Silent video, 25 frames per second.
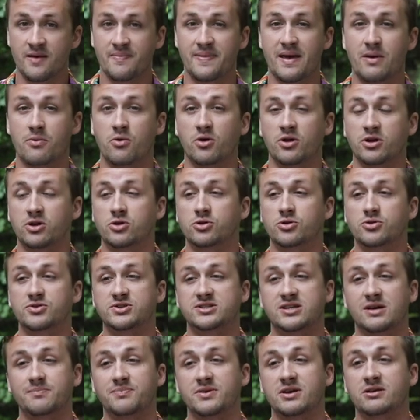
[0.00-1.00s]
They will
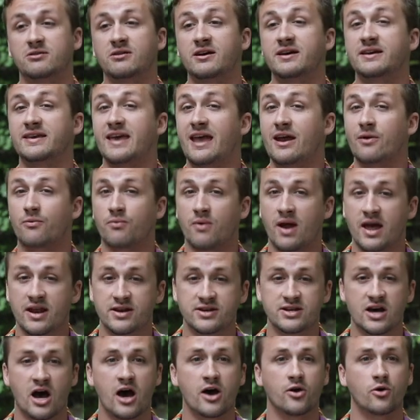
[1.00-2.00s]
include something like a
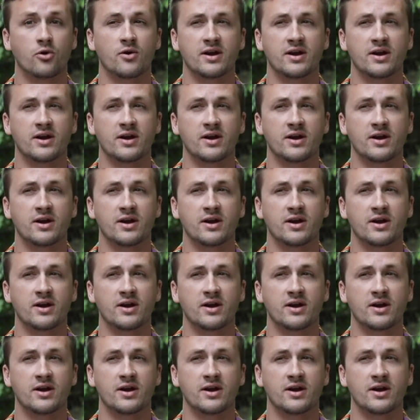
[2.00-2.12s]
red dot